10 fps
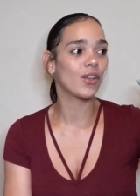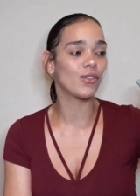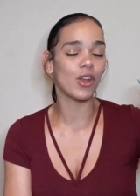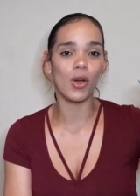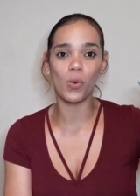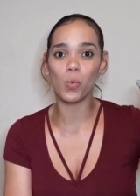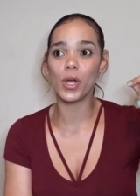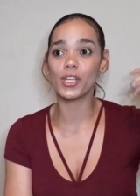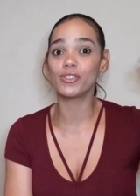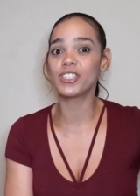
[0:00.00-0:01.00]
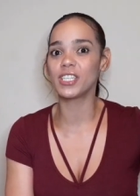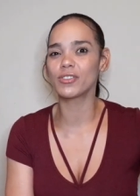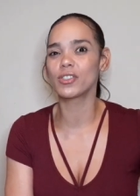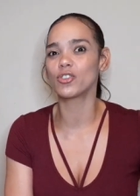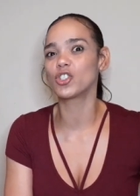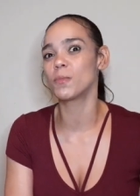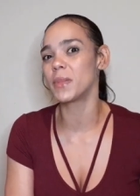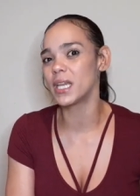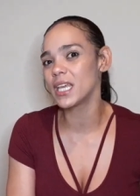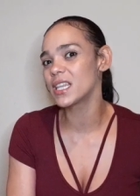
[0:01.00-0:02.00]
you know, what you see on social
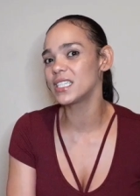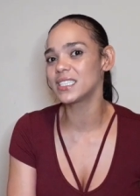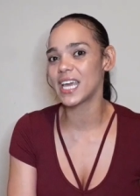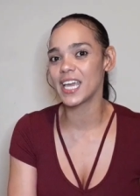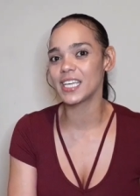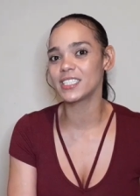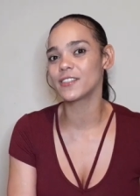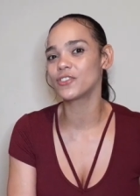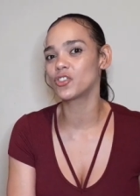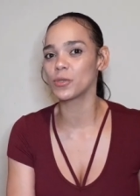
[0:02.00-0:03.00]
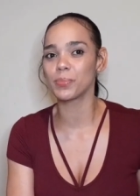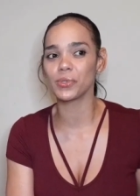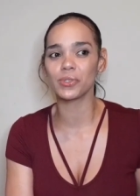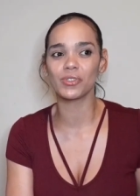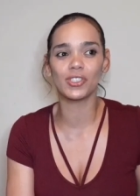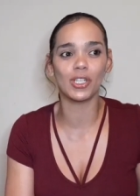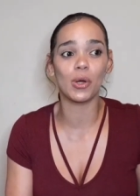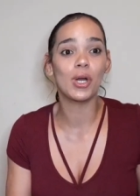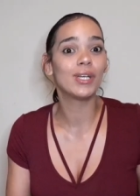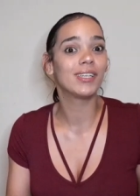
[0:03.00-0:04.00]
media these days of strippers, you
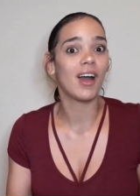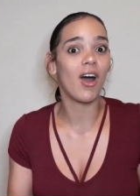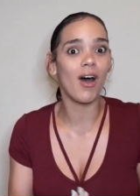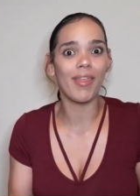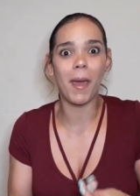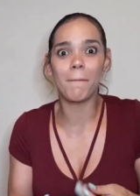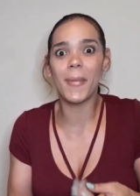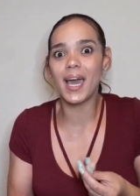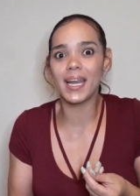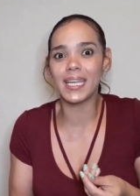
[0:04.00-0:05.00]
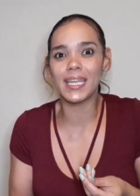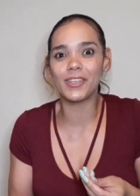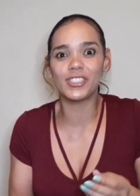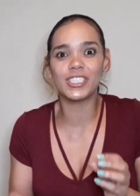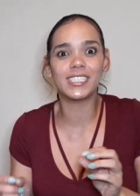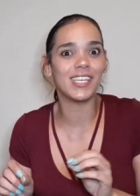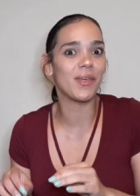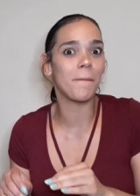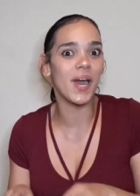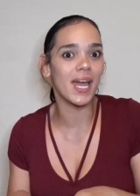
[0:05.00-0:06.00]
know, all that money. You just see
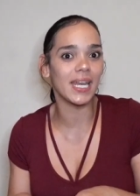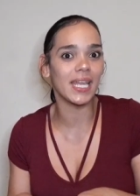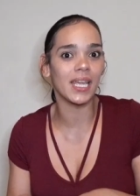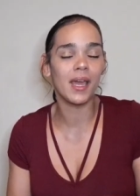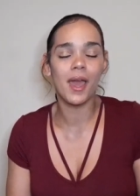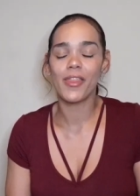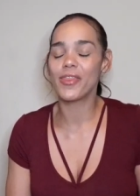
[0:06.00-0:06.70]
the money.